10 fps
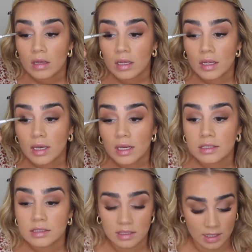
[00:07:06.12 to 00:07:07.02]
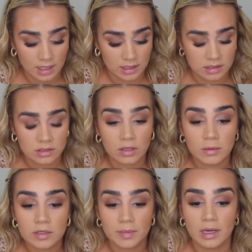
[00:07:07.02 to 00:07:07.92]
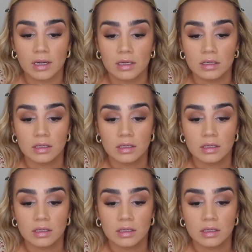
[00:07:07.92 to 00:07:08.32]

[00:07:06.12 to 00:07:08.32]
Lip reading: Yes, that is so much better.